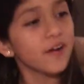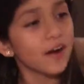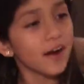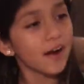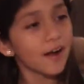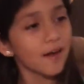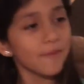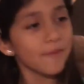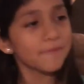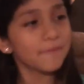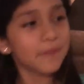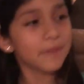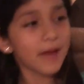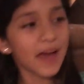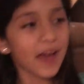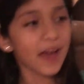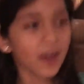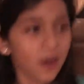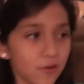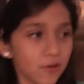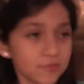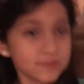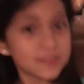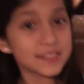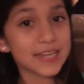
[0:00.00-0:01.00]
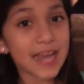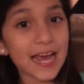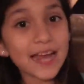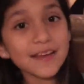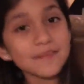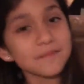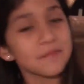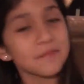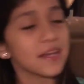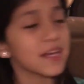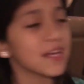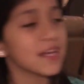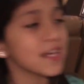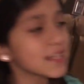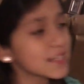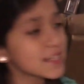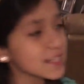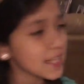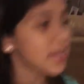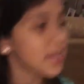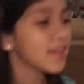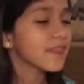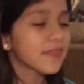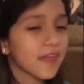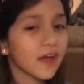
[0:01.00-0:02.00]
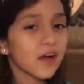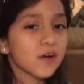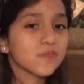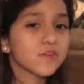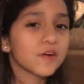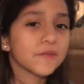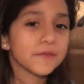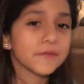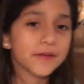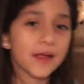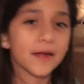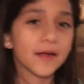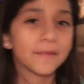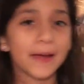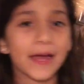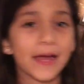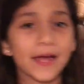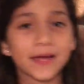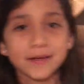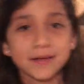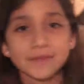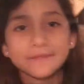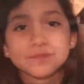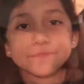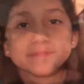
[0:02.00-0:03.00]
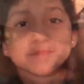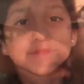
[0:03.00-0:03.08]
for about 10 minutes and then we'll be right back.